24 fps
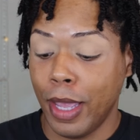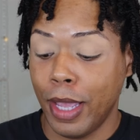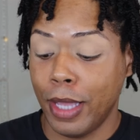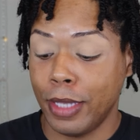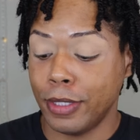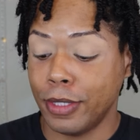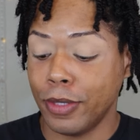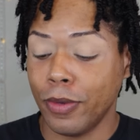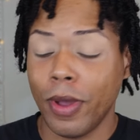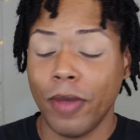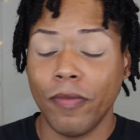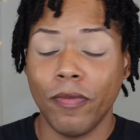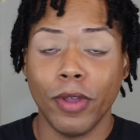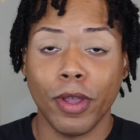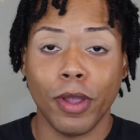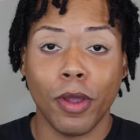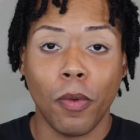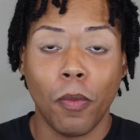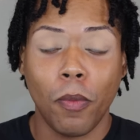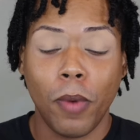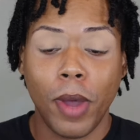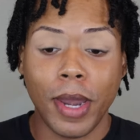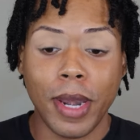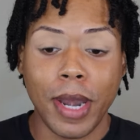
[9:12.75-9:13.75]
And so I
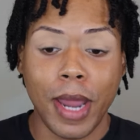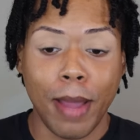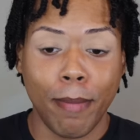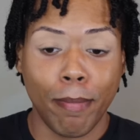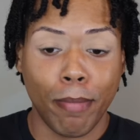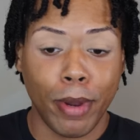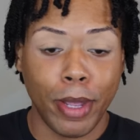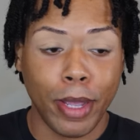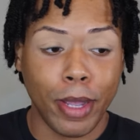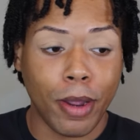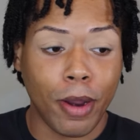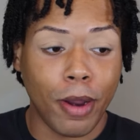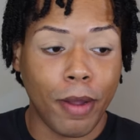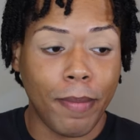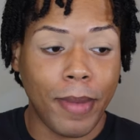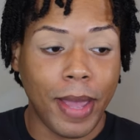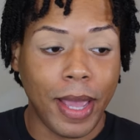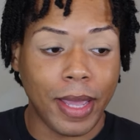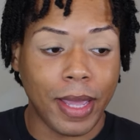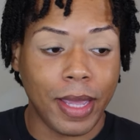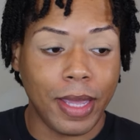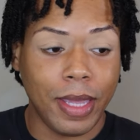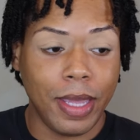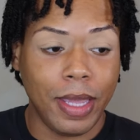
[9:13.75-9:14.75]
figured why not bring her
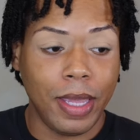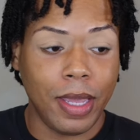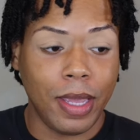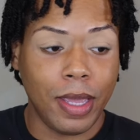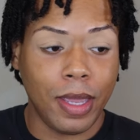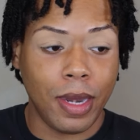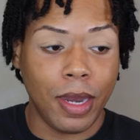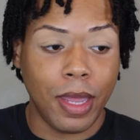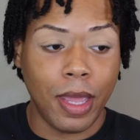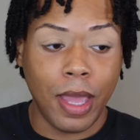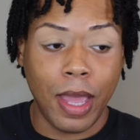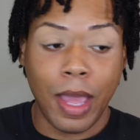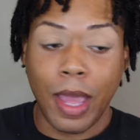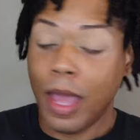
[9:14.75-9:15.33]
back again?